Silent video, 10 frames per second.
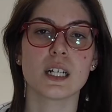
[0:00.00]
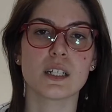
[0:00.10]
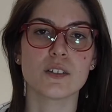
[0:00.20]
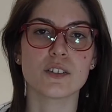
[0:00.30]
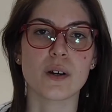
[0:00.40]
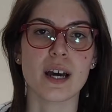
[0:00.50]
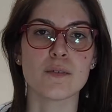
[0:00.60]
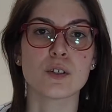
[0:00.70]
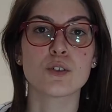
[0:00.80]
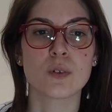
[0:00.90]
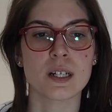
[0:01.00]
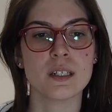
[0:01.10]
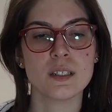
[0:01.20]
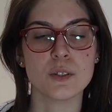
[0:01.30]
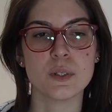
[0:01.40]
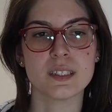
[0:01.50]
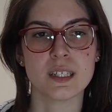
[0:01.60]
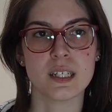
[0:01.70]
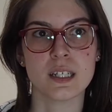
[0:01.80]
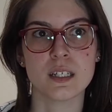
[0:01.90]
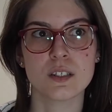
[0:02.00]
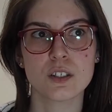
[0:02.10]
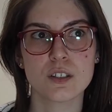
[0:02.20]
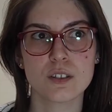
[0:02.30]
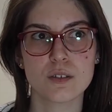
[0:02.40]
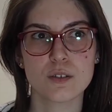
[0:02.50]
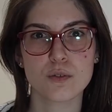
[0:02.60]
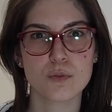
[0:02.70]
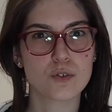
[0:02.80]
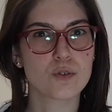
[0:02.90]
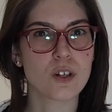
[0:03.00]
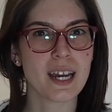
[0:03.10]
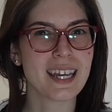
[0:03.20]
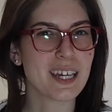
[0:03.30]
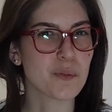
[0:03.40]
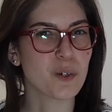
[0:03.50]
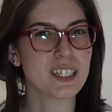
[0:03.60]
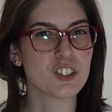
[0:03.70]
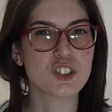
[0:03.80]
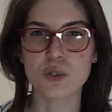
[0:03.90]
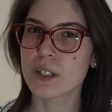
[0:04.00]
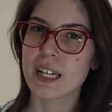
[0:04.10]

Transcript: I also have Greta, who is a gray and white short